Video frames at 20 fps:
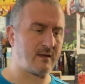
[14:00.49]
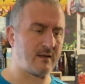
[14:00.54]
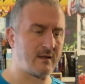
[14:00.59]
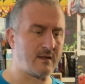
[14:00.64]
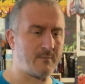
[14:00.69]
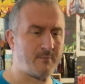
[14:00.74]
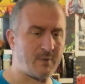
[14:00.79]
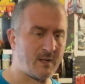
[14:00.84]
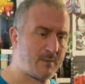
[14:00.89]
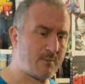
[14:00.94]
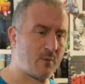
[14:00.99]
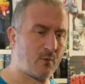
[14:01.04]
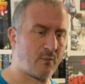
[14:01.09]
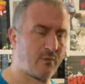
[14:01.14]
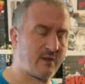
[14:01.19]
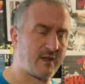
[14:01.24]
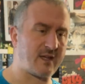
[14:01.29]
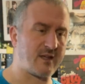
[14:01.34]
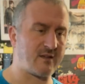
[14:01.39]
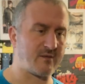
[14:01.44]
the people
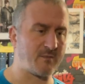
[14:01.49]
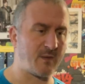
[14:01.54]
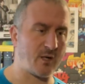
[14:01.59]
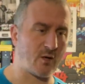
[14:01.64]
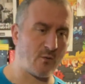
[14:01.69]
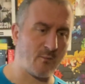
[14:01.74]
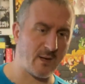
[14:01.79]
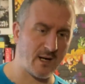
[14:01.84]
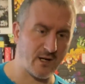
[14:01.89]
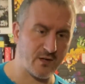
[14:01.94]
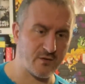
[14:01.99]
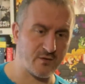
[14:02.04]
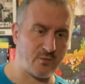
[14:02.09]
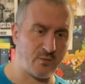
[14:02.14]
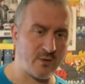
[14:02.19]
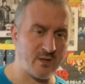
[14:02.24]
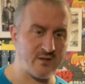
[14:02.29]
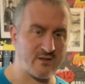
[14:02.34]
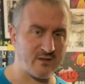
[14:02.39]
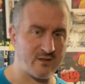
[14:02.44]
think is Michael Myers
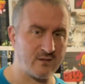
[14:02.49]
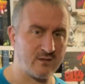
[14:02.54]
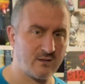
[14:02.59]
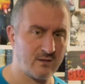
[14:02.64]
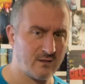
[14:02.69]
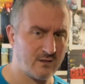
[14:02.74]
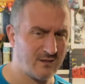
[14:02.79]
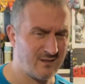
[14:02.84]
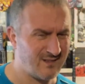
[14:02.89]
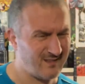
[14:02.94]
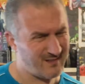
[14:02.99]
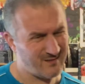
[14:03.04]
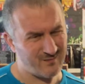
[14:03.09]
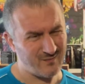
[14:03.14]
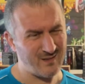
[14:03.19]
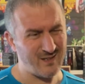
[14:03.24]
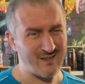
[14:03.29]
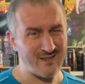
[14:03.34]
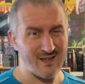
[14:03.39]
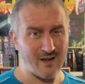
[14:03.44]
who isn't.
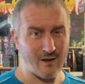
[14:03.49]
Is